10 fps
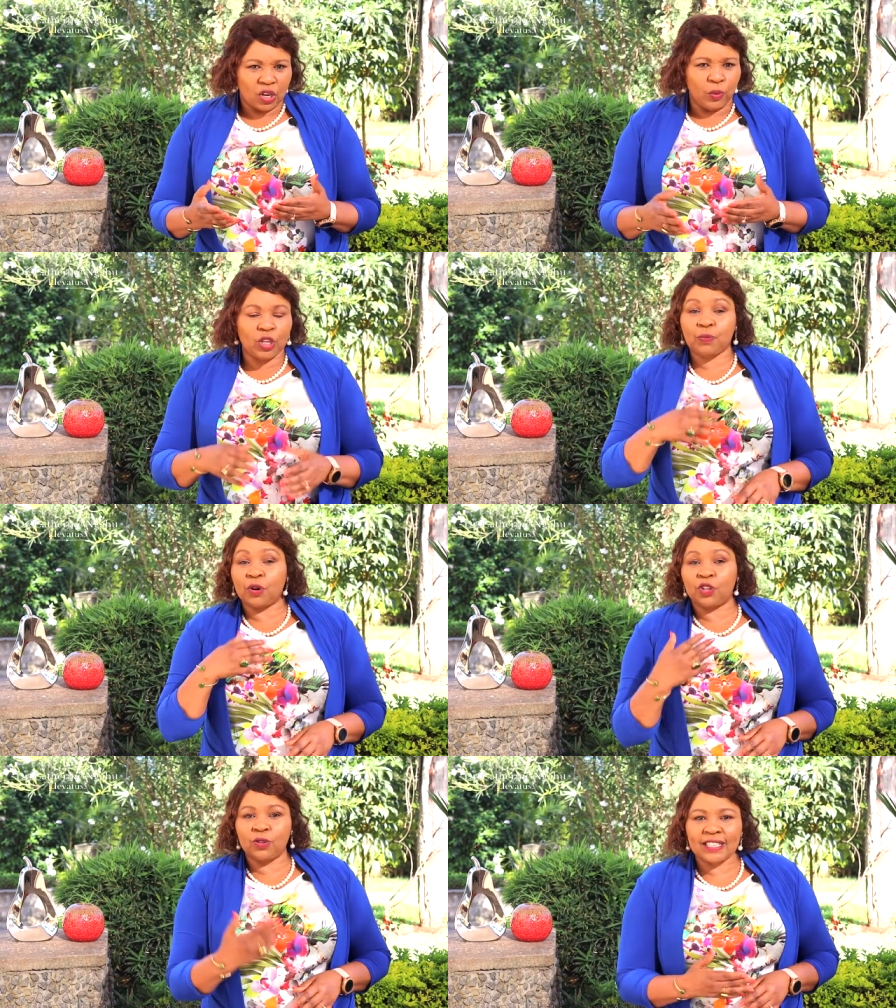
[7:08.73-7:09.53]
which
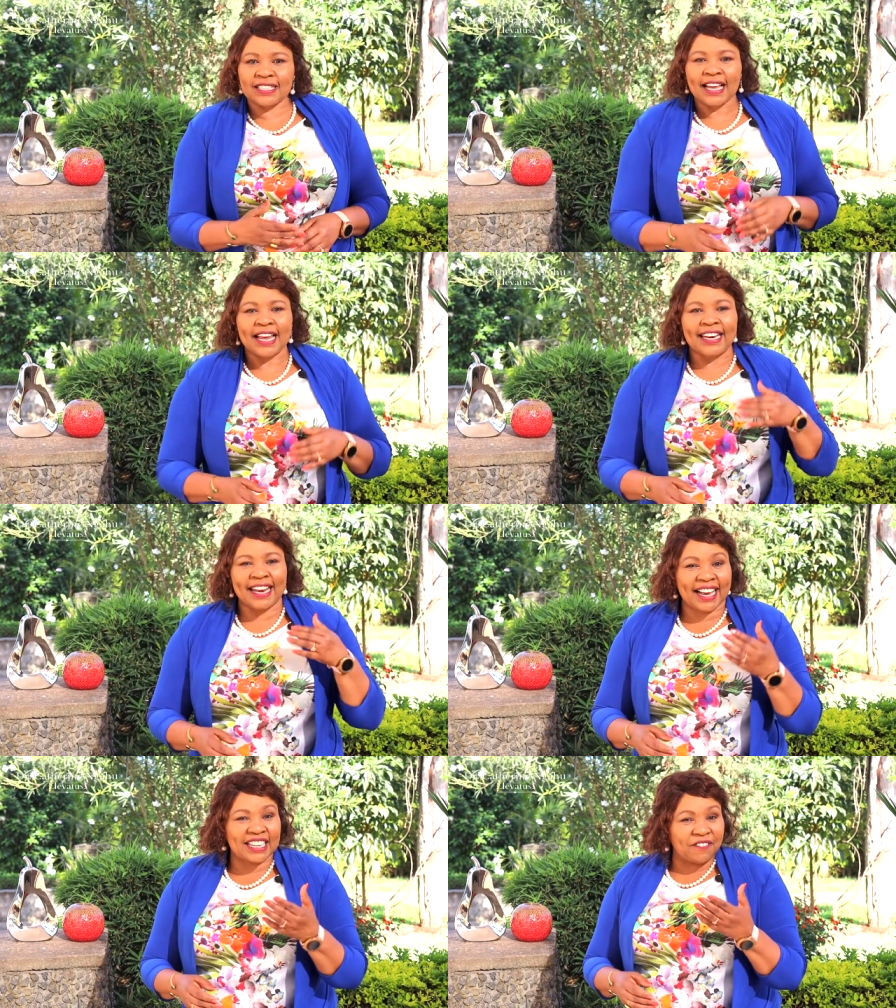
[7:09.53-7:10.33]
produces
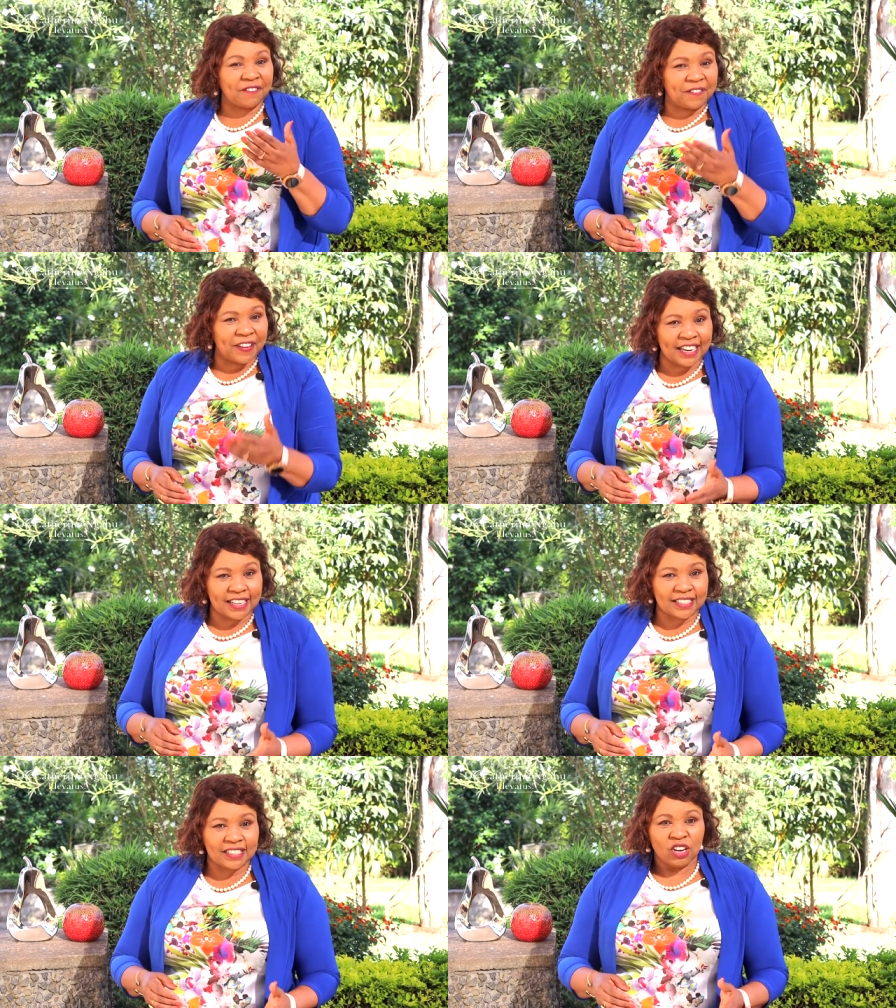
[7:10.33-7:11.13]
negative
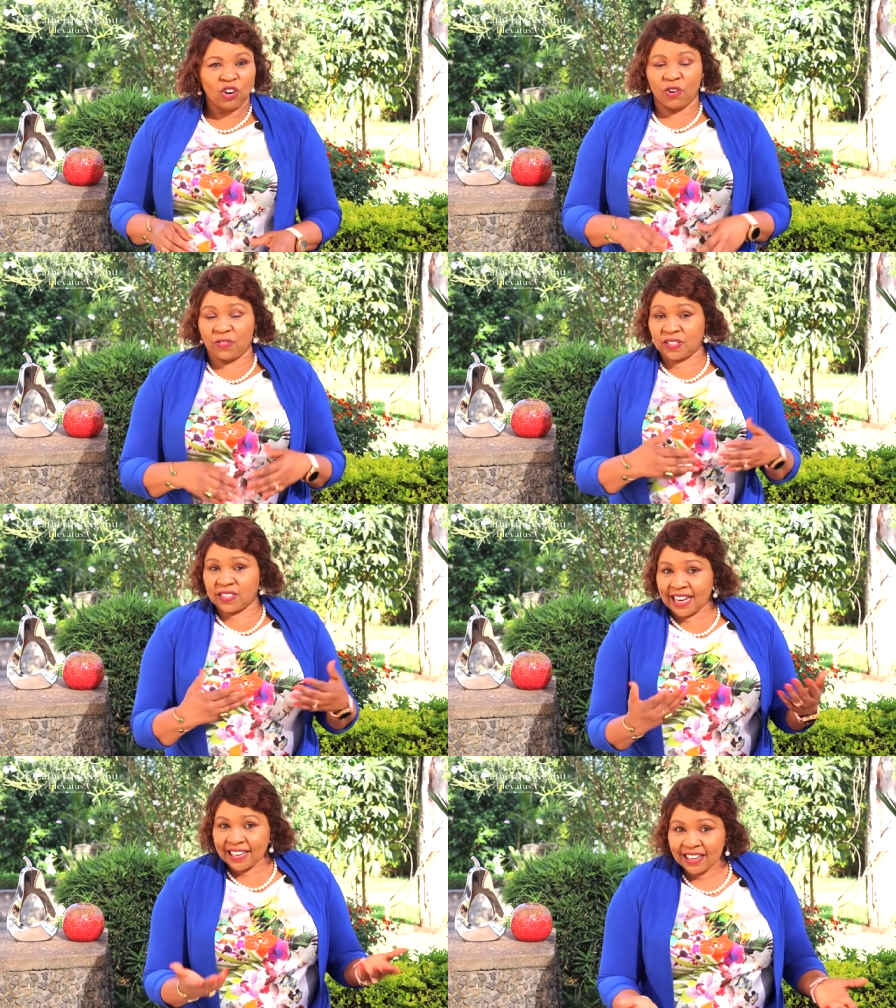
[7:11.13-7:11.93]
feelings of
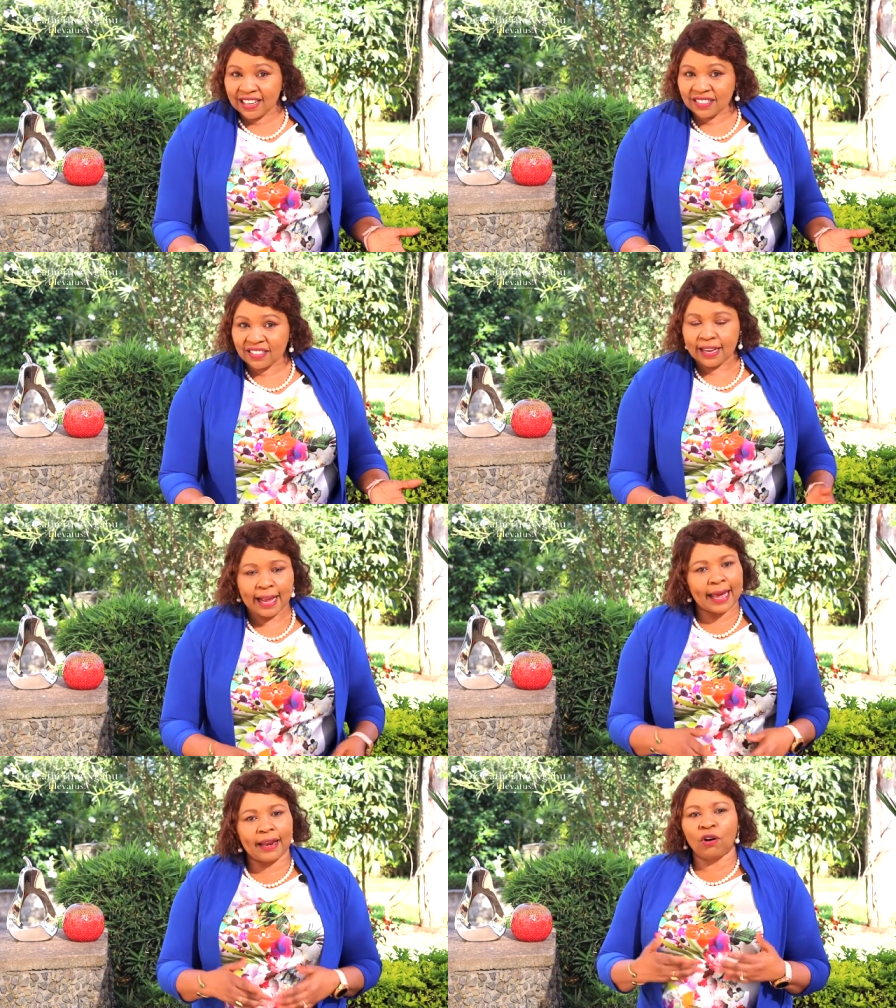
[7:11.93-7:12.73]
sadness
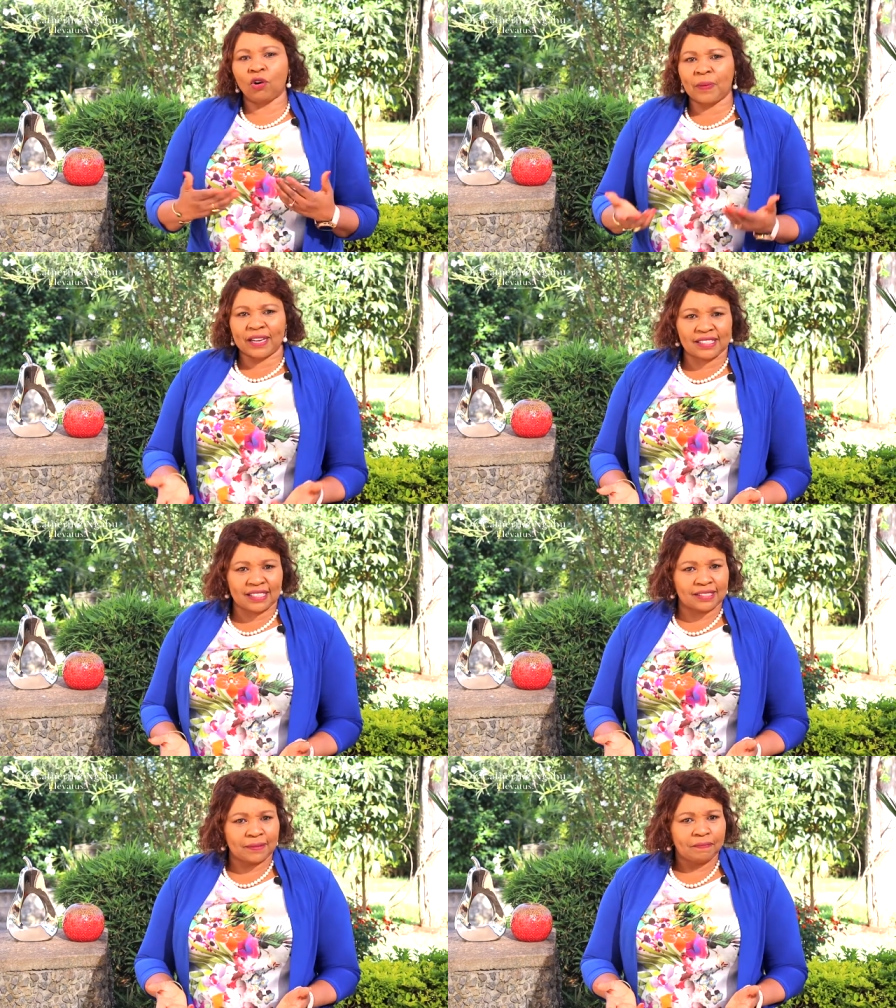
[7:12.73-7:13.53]
and
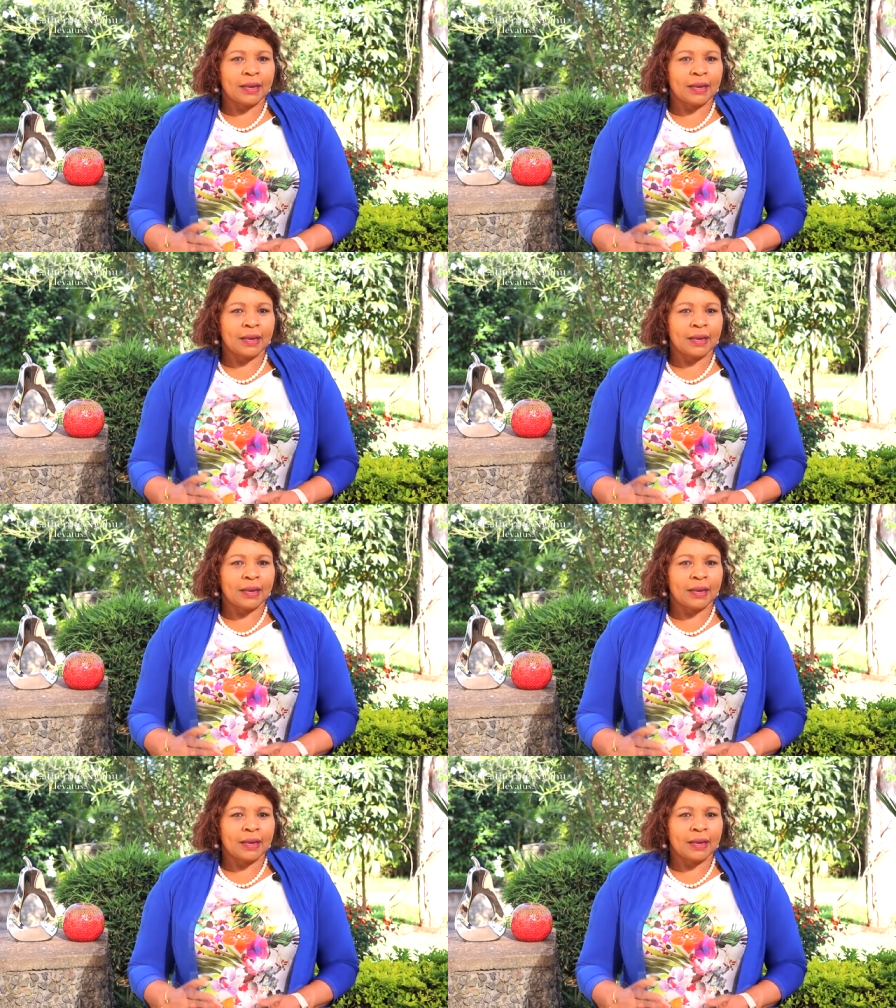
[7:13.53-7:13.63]
hopelessness.